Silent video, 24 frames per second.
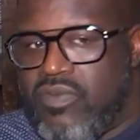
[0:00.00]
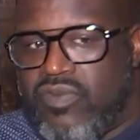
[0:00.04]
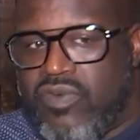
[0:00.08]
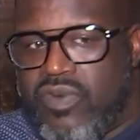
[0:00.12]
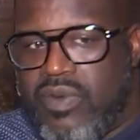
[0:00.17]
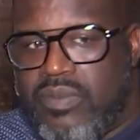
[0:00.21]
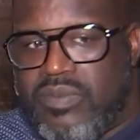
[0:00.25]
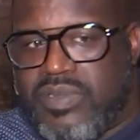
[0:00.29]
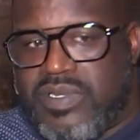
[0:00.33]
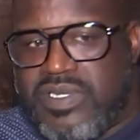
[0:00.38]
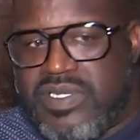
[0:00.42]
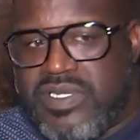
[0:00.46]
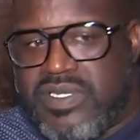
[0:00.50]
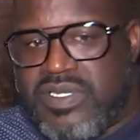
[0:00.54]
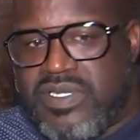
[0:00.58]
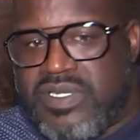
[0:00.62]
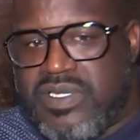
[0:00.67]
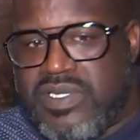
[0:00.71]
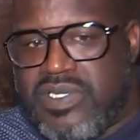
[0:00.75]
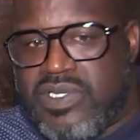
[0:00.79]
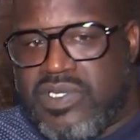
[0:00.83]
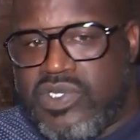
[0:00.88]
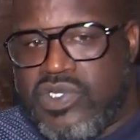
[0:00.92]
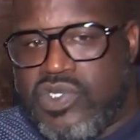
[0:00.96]
From
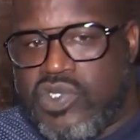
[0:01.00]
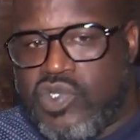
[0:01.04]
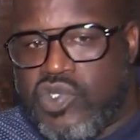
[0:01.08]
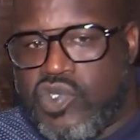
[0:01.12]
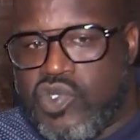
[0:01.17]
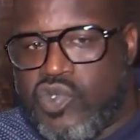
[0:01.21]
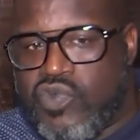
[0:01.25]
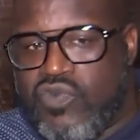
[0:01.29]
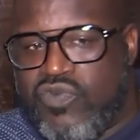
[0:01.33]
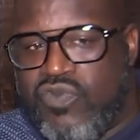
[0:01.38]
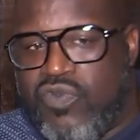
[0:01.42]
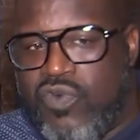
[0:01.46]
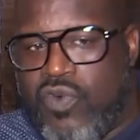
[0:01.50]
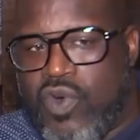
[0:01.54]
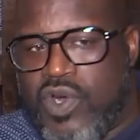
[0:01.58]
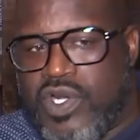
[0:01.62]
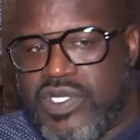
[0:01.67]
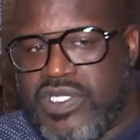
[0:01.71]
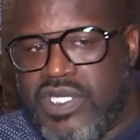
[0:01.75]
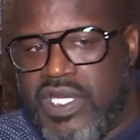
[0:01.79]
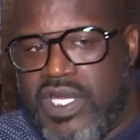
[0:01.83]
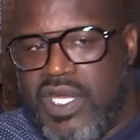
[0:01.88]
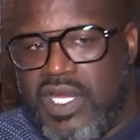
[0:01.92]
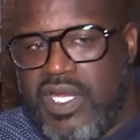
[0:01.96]

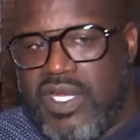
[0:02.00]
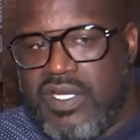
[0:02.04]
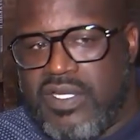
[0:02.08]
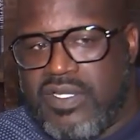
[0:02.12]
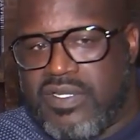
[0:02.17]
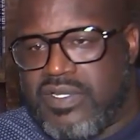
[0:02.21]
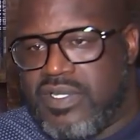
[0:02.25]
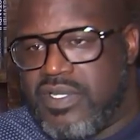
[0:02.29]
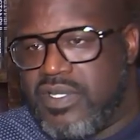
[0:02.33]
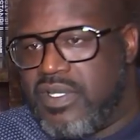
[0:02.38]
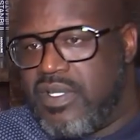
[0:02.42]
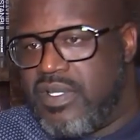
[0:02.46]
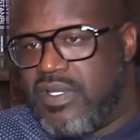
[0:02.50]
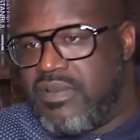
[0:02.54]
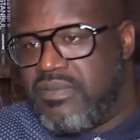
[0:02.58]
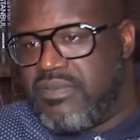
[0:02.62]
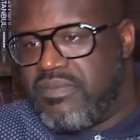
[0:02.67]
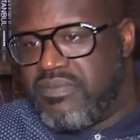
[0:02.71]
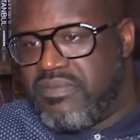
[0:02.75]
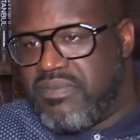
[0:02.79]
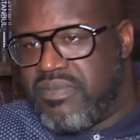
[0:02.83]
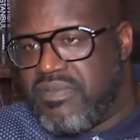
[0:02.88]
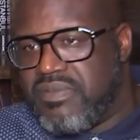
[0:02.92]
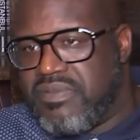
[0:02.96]
14 till
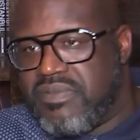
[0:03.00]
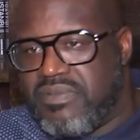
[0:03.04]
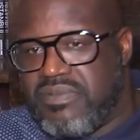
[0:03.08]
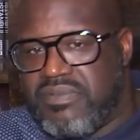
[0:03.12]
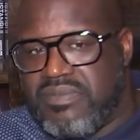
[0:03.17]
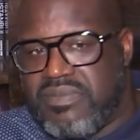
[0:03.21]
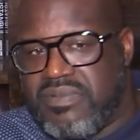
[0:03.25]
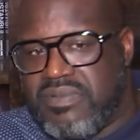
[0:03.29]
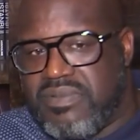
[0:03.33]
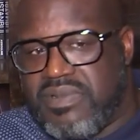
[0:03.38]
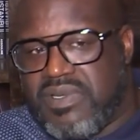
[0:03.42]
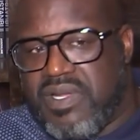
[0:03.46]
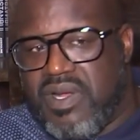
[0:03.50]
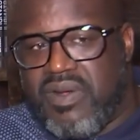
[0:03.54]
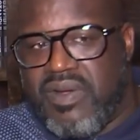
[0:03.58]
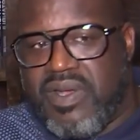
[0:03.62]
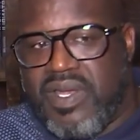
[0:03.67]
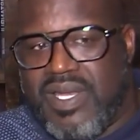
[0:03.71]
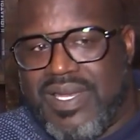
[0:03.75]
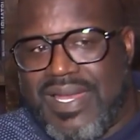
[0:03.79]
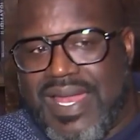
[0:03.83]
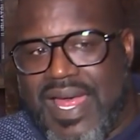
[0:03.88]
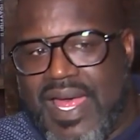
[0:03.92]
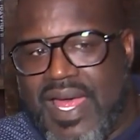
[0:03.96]

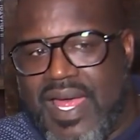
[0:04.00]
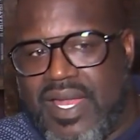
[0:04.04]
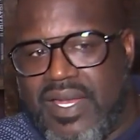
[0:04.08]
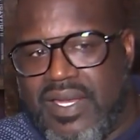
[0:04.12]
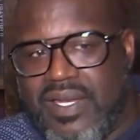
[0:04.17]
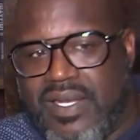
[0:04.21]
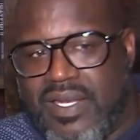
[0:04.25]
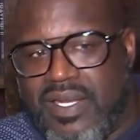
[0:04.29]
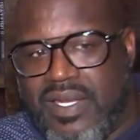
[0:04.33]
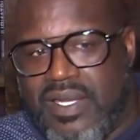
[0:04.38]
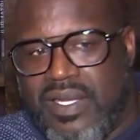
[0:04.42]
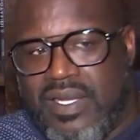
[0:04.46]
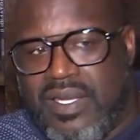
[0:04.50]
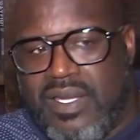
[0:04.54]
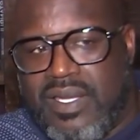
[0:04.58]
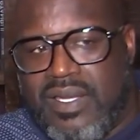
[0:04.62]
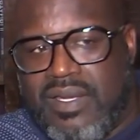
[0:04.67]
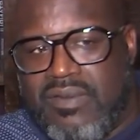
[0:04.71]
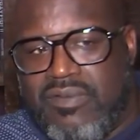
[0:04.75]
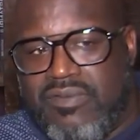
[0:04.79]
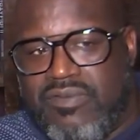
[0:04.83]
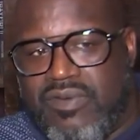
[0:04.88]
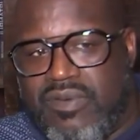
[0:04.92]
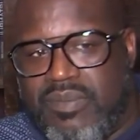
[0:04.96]
39.
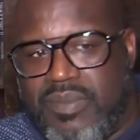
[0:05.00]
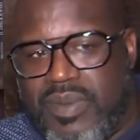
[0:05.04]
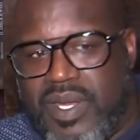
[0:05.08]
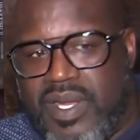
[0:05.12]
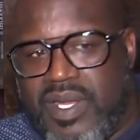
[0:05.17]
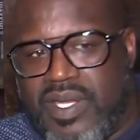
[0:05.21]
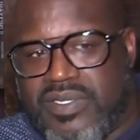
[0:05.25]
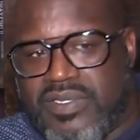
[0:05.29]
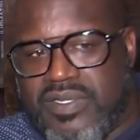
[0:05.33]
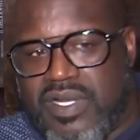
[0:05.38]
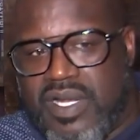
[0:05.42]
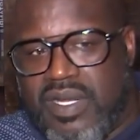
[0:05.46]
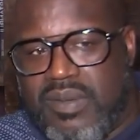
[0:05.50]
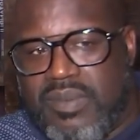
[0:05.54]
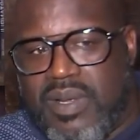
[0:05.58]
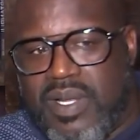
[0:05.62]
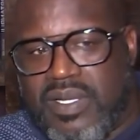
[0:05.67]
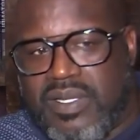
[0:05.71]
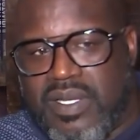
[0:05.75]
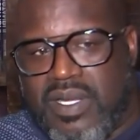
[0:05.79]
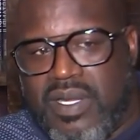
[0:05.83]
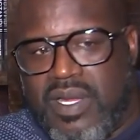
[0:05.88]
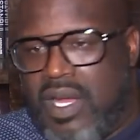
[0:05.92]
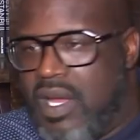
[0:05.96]
For me, it's all
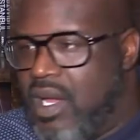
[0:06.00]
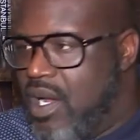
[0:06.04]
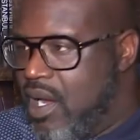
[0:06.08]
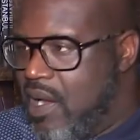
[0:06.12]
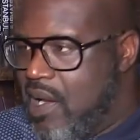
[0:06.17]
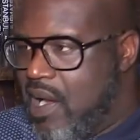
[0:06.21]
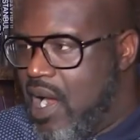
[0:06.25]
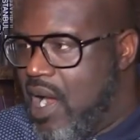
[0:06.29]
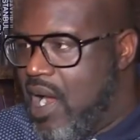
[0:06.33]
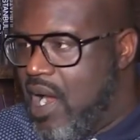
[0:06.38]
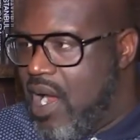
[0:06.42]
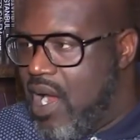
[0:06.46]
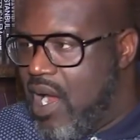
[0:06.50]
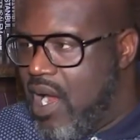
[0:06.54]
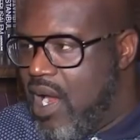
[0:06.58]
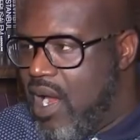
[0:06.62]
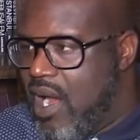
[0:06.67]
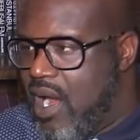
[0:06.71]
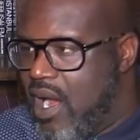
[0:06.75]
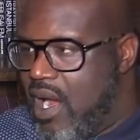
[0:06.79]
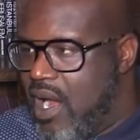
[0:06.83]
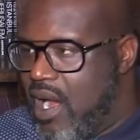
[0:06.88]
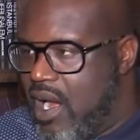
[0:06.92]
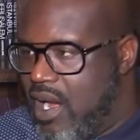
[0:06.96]
about the
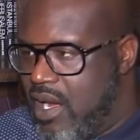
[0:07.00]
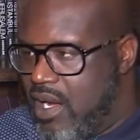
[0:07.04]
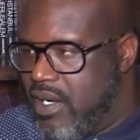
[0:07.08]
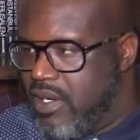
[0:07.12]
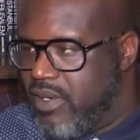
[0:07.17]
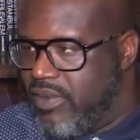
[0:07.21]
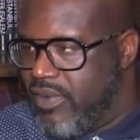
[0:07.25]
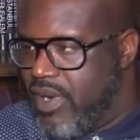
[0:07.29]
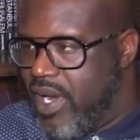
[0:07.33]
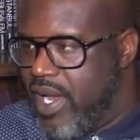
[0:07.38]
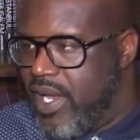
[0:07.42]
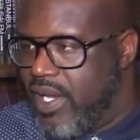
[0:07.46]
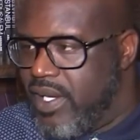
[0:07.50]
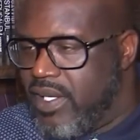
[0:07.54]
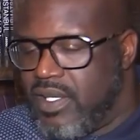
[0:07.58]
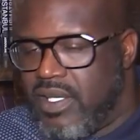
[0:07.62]
right?